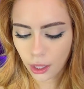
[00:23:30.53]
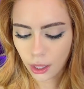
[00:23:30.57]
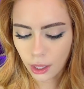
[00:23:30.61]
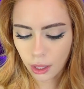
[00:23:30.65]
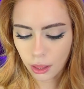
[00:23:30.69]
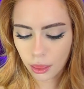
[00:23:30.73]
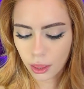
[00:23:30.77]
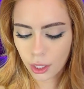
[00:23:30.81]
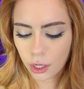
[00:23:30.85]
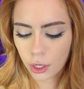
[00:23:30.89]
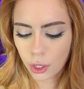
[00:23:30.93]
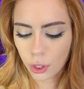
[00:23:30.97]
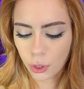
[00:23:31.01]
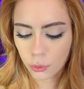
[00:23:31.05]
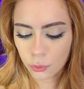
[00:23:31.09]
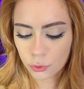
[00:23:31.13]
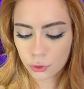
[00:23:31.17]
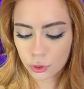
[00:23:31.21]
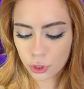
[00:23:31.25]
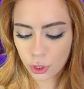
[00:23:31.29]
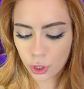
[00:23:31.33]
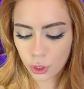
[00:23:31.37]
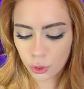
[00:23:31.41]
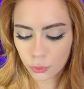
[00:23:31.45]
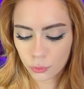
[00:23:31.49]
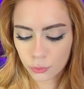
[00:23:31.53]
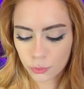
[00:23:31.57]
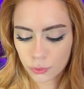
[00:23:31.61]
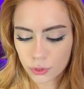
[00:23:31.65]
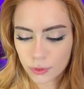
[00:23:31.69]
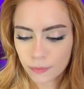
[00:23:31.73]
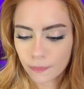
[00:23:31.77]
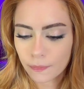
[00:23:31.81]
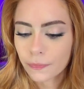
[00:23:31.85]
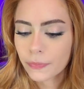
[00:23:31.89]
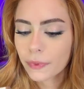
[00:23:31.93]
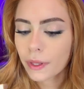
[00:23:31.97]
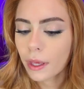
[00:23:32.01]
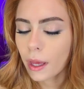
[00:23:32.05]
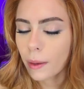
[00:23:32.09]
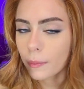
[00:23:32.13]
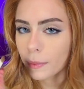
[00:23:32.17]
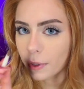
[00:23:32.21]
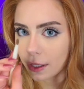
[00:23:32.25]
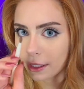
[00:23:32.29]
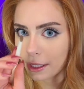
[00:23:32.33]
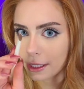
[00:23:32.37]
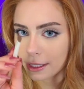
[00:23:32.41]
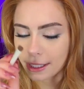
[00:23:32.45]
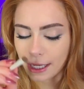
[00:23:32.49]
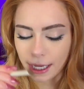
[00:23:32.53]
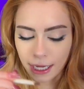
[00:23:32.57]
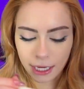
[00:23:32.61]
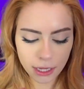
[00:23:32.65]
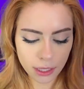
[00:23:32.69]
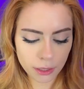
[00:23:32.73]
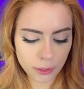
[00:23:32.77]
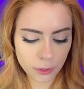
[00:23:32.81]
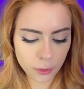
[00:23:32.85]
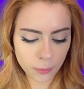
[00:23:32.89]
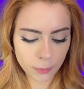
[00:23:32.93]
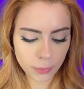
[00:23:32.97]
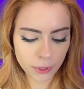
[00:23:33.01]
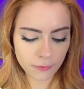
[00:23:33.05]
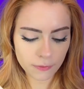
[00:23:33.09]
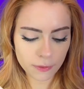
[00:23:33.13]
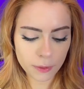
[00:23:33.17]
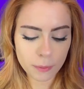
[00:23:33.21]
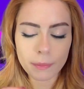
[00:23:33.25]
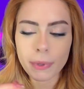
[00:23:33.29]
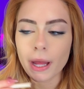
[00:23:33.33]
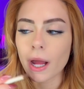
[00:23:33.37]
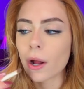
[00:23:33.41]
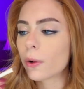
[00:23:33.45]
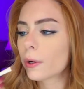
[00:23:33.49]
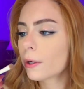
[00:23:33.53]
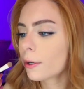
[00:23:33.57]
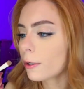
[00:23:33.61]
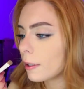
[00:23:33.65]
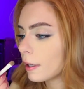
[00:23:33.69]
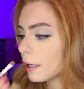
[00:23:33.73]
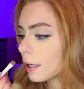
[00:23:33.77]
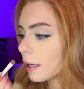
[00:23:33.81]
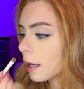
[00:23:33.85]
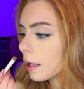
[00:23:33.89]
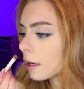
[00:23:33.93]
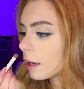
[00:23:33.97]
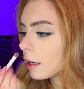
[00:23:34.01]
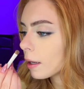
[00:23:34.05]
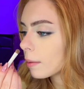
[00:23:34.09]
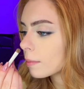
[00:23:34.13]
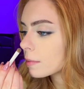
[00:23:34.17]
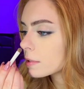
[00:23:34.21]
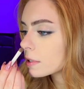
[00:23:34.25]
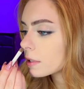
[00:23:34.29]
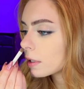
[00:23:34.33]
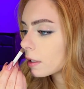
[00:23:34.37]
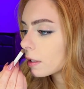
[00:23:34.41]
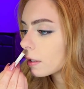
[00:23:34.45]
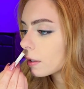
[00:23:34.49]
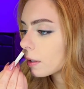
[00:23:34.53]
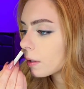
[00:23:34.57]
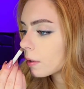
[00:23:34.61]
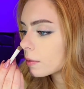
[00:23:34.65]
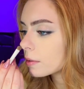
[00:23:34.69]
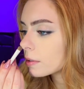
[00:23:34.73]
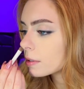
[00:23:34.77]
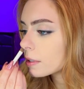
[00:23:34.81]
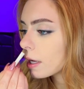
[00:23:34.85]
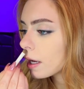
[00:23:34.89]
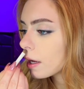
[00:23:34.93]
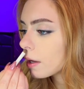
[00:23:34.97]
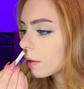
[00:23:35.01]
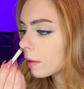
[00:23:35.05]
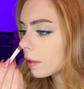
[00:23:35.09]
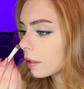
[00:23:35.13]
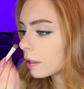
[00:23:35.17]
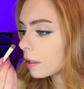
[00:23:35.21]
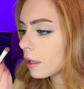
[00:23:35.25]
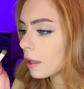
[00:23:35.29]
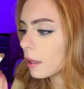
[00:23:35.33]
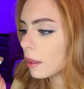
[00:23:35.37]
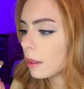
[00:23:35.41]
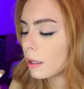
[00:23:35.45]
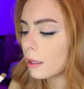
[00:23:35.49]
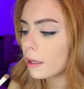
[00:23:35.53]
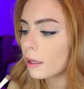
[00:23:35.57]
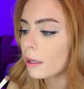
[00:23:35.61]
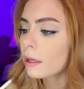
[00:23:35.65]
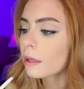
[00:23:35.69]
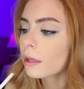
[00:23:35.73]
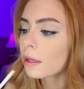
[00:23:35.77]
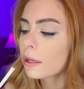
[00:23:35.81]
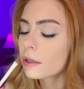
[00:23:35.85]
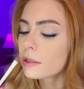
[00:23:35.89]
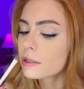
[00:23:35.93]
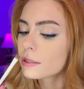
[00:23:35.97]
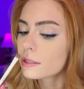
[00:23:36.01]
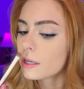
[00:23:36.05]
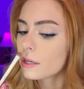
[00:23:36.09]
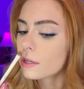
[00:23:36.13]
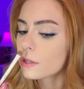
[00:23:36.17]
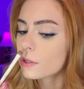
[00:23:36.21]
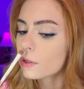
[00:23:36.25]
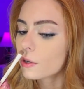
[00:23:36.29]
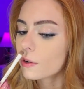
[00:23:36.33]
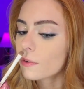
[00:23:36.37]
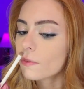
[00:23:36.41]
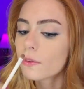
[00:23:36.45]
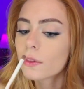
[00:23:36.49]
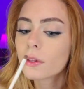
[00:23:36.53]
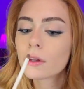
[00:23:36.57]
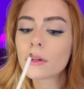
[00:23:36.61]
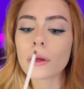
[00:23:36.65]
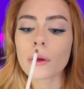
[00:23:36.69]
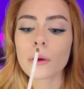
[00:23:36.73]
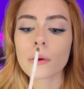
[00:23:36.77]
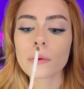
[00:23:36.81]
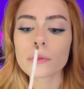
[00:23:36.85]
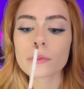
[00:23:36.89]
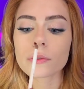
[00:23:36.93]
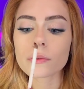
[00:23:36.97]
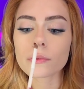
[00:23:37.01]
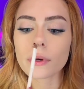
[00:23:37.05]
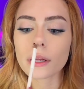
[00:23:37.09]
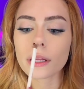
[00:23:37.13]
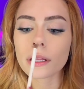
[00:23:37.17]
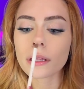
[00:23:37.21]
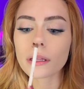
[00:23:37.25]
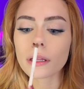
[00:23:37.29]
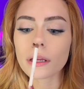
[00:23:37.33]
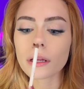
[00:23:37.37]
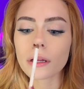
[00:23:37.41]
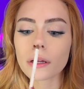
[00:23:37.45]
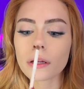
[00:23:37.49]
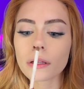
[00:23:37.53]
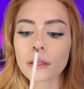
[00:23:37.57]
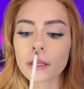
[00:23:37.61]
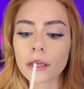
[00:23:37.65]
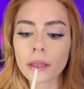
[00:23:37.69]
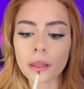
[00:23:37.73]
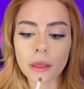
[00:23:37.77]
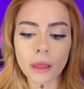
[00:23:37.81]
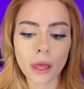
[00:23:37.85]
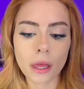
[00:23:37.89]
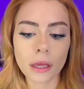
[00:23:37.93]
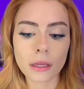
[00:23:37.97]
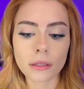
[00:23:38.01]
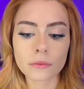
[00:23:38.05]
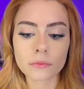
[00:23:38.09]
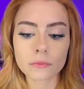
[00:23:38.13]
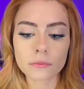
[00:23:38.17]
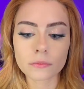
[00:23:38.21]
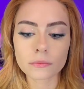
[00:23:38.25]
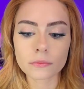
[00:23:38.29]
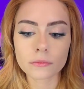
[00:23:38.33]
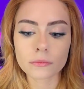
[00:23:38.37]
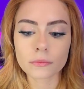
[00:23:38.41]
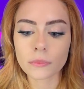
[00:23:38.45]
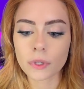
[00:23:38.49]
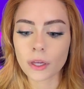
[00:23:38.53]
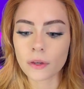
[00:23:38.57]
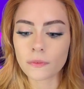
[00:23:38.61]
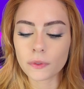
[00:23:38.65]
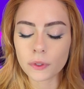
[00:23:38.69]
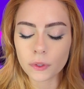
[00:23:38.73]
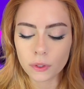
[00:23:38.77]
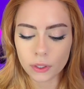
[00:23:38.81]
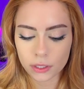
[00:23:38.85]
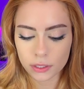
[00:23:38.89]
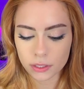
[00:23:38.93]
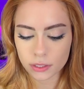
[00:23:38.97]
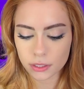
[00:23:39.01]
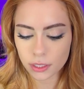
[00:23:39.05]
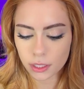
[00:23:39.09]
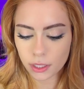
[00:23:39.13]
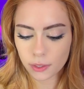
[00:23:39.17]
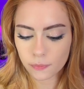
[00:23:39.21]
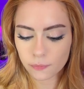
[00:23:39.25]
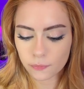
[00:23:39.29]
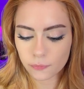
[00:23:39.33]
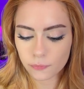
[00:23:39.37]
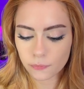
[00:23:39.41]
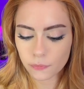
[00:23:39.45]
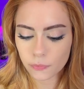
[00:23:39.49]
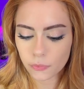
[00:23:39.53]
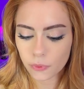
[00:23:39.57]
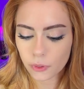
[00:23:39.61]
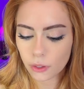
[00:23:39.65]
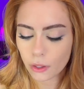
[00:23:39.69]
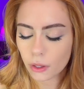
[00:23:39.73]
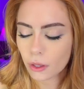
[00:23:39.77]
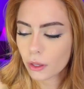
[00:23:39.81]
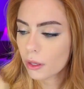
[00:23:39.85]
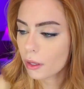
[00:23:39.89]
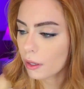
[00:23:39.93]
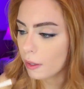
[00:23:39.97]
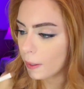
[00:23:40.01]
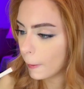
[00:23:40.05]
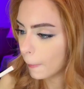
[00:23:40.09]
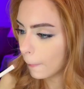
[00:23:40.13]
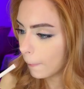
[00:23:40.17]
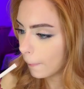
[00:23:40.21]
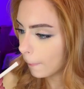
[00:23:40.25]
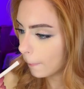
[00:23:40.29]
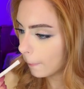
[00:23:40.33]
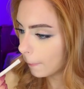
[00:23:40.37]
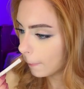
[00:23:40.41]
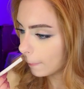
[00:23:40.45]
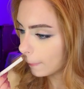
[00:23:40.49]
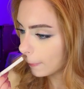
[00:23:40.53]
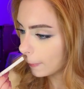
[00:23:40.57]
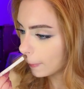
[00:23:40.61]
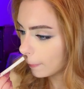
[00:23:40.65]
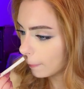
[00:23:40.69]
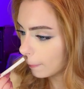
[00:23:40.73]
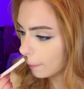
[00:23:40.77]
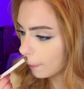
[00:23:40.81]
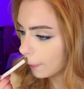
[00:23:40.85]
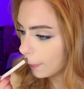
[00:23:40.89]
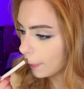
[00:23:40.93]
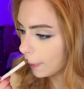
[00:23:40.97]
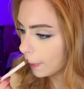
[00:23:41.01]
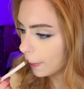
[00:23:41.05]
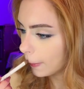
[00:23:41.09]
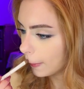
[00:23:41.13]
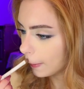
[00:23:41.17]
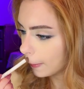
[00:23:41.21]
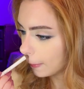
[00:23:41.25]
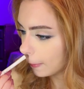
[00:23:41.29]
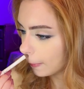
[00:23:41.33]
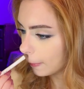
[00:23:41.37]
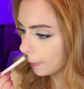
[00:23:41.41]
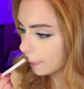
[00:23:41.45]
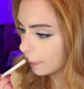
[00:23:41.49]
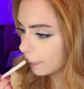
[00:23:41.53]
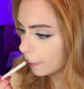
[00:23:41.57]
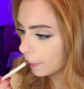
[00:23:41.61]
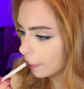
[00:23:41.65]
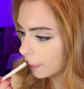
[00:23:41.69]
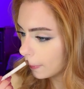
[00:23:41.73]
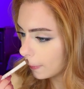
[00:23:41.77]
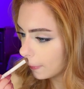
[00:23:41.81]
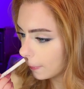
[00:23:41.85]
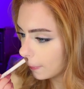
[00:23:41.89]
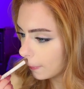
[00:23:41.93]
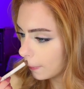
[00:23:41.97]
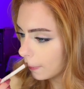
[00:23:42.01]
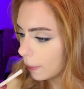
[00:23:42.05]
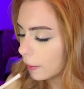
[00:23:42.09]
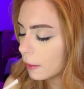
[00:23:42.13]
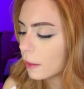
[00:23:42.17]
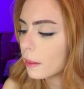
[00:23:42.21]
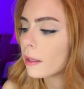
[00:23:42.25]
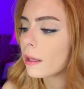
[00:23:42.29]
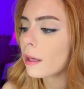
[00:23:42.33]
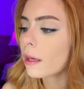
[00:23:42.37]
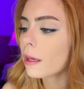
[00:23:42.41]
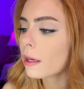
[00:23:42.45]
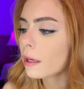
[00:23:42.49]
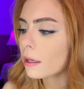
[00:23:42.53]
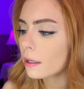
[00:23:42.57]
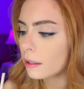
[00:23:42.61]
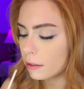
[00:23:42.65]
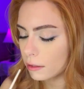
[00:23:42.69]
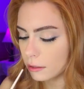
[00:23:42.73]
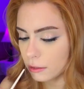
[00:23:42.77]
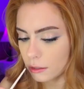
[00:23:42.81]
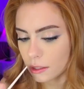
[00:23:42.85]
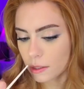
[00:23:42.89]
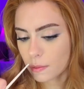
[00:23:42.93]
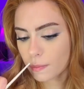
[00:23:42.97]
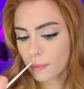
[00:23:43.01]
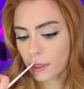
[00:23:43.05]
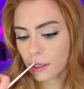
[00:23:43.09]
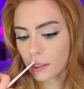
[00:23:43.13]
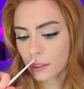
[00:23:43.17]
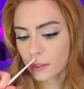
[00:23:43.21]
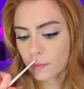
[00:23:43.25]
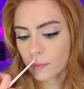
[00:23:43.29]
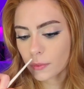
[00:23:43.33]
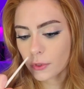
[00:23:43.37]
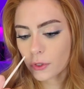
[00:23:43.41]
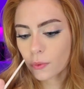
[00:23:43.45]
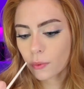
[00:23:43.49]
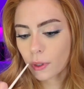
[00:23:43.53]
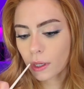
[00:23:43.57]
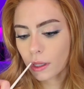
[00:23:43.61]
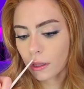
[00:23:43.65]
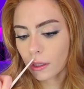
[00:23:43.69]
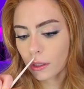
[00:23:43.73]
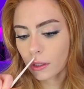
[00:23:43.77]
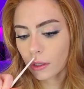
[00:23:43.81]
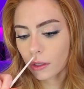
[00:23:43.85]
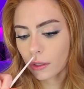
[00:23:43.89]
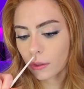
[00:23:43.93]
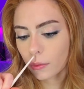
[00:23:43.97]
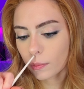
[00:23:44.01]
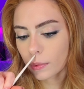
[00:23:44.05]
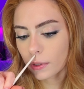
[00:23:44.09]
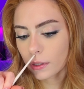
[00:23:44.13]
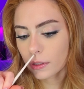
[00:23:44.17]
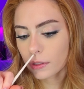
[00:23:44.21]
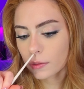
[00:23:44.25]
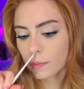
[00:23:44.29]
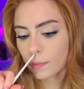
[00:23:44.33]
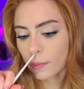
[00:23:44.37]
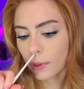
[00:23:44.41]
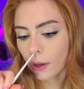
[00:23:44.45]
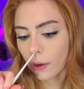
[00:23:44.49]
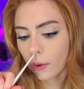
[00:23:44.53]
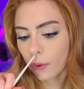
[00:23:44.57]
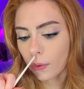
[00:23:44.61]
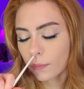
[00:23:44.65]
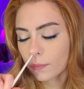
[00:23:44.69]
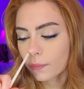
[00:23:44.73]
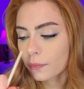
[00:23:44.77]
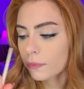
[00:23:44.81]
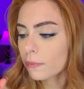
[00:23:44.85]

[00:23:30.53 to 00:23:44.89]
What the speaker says: The nose. I'm gonna take a little bit of the powder again, and I'm just gonna go down the center of the nose right there like that, if you can see. I'm gonna bring it into the space between the cupid's bow.